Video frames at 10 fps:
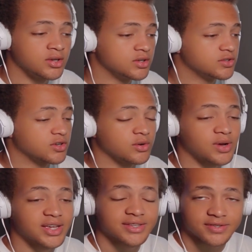So I
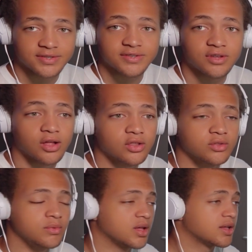guess this is all
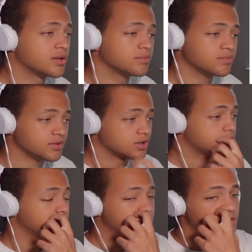good to
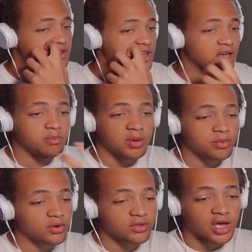see, and people in
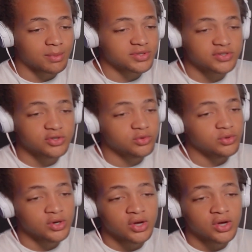the comments too